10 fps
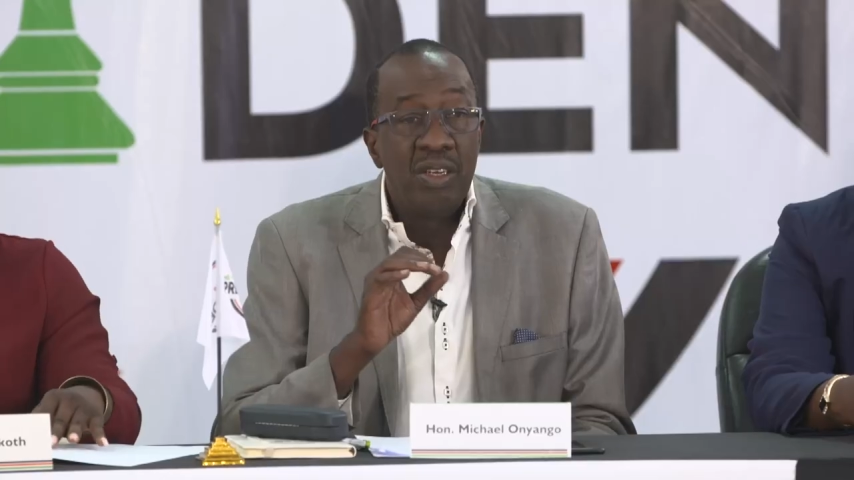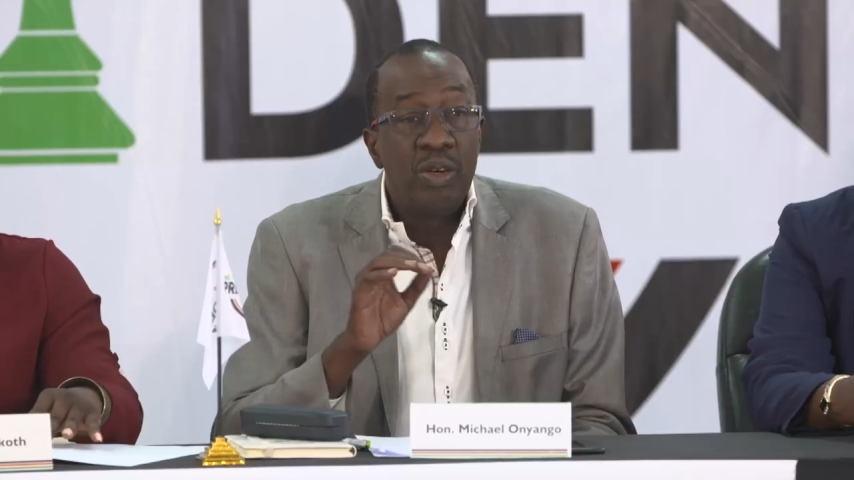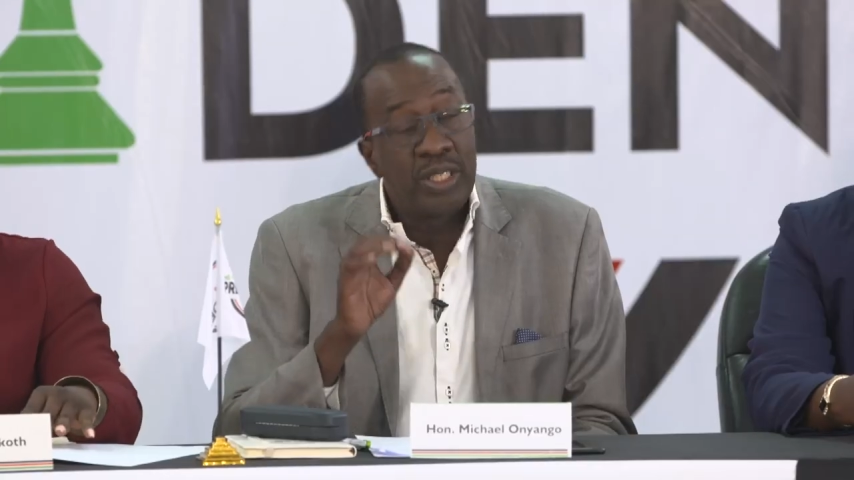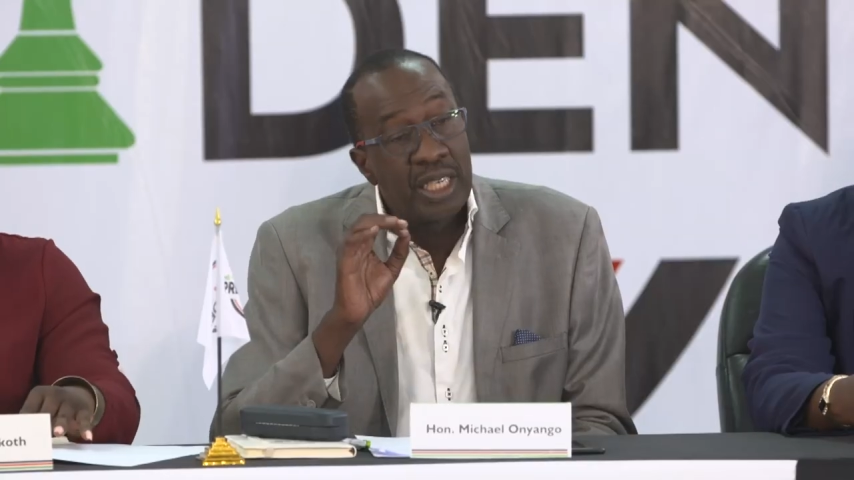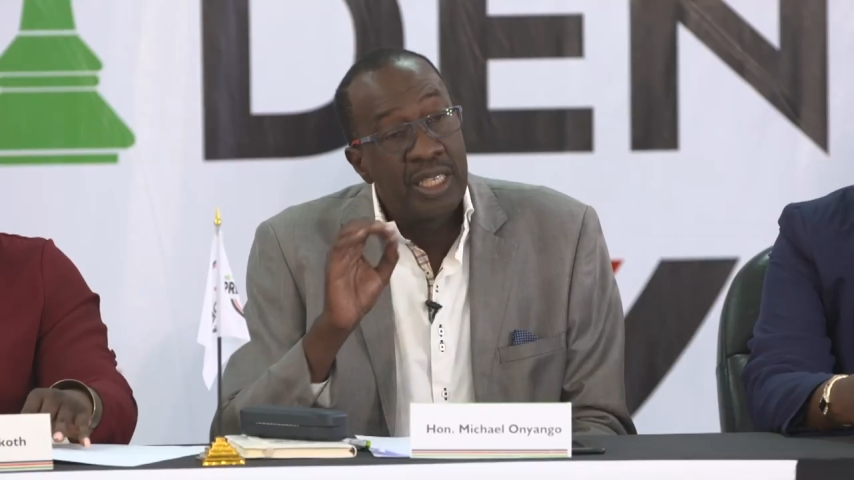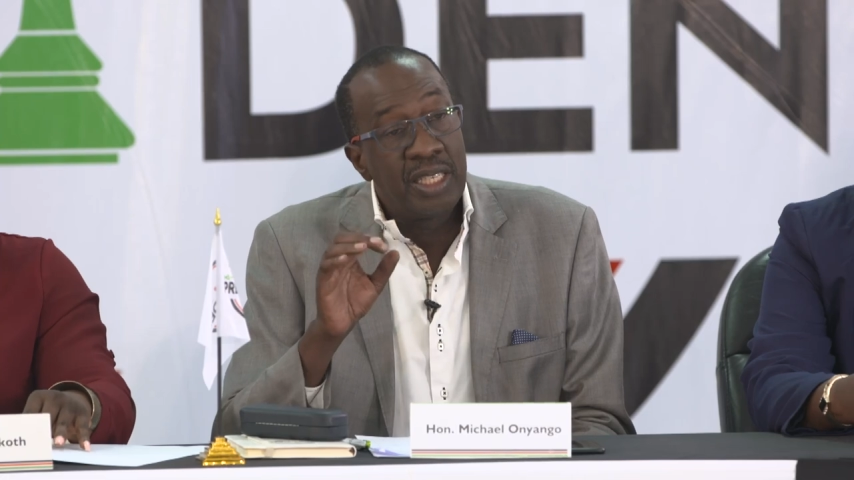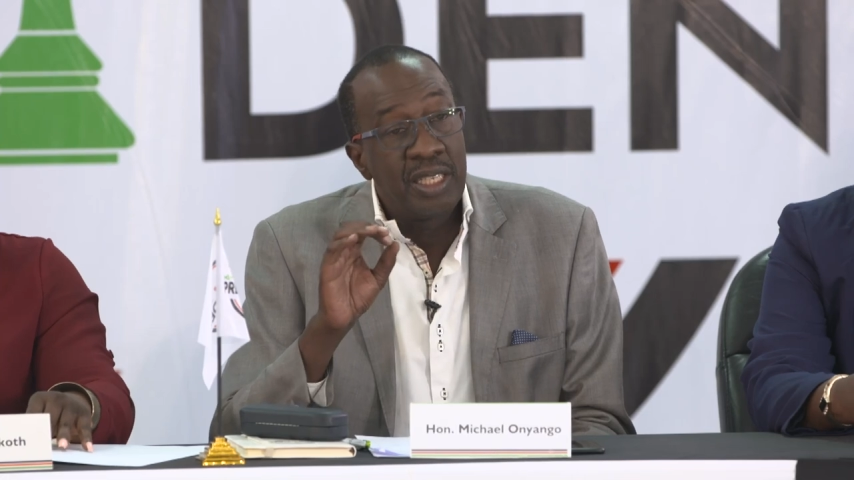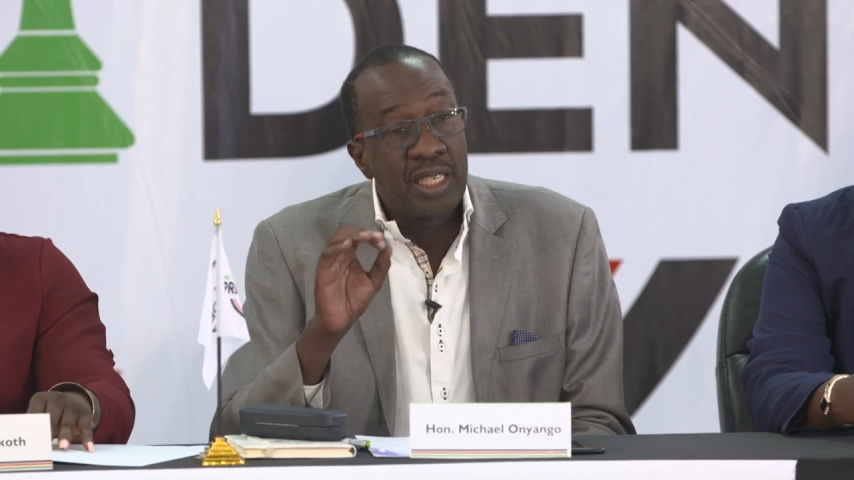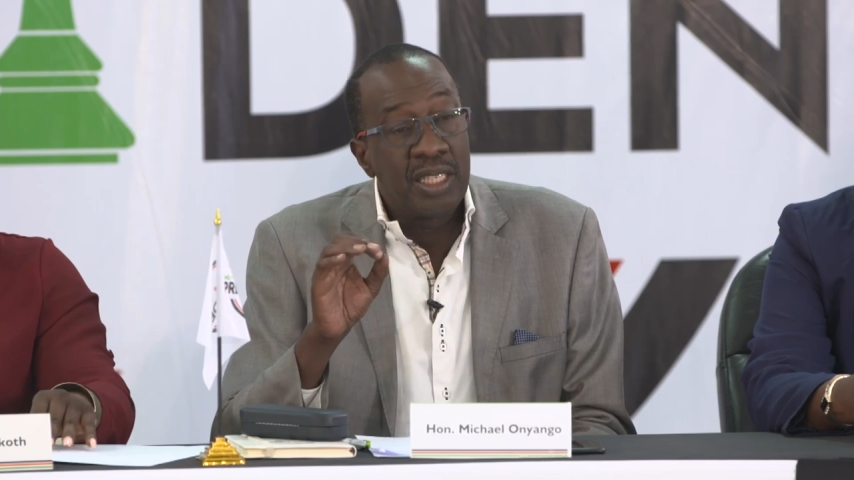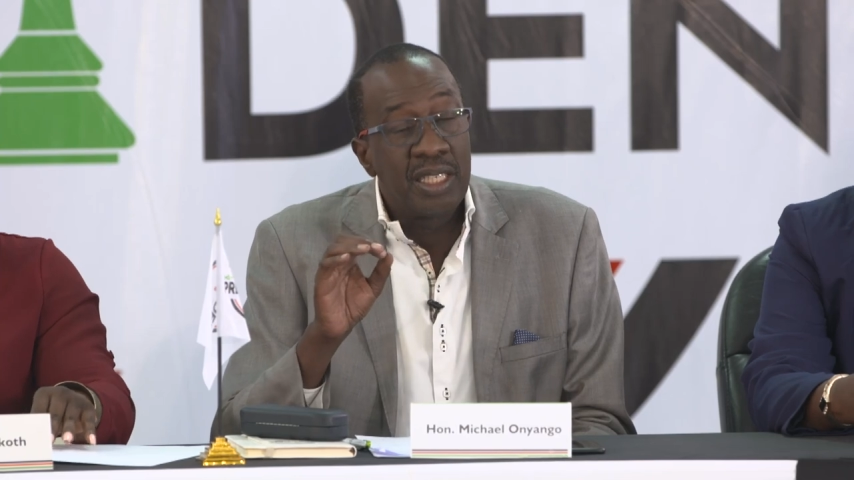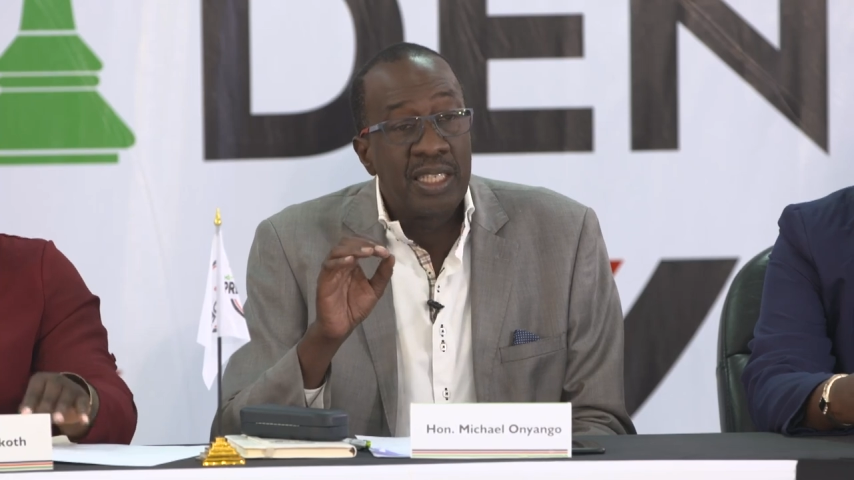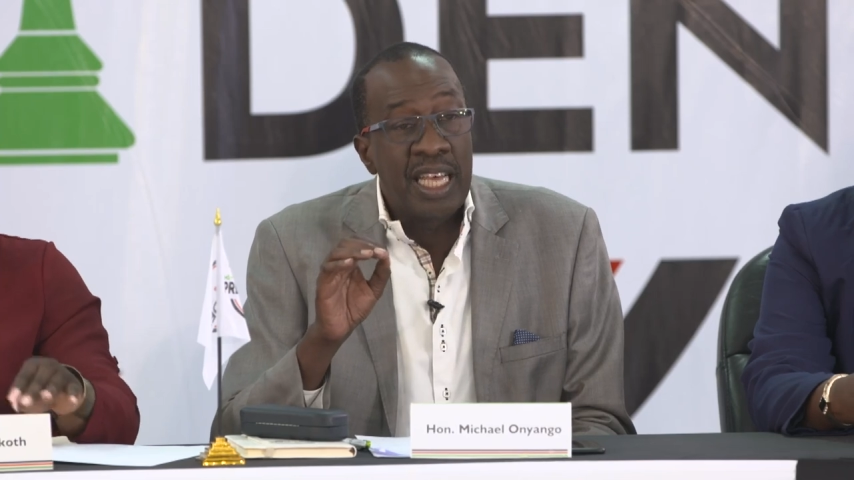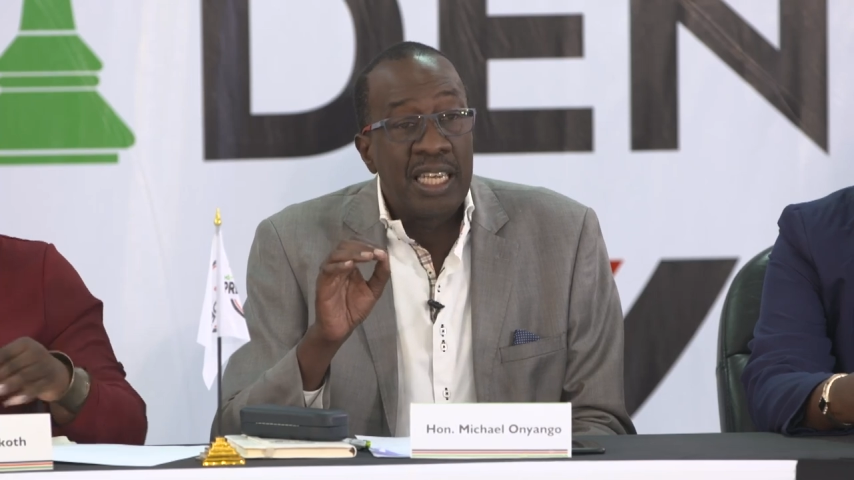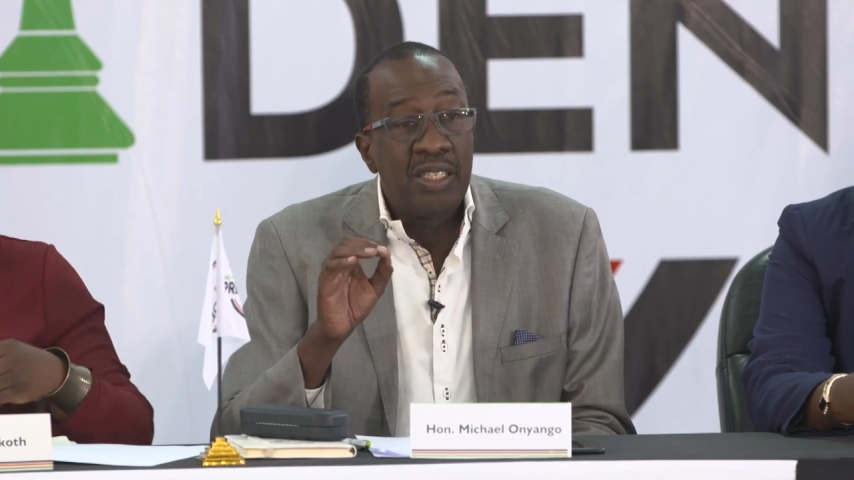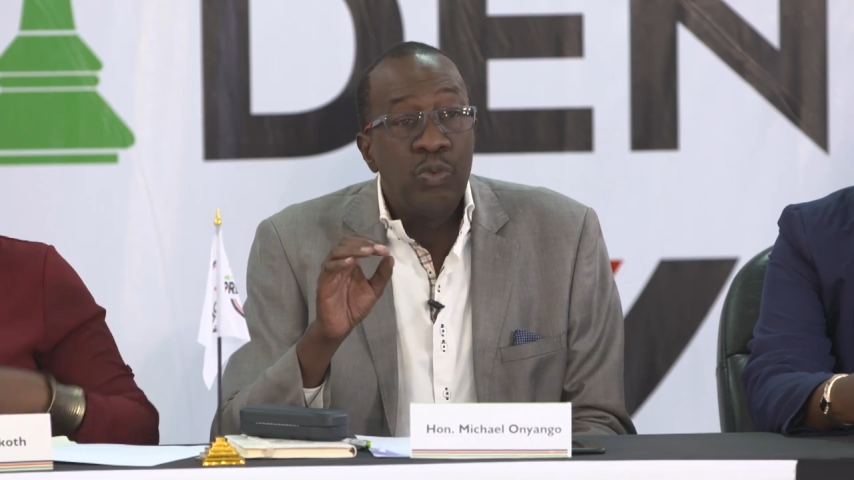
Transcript: or statistics that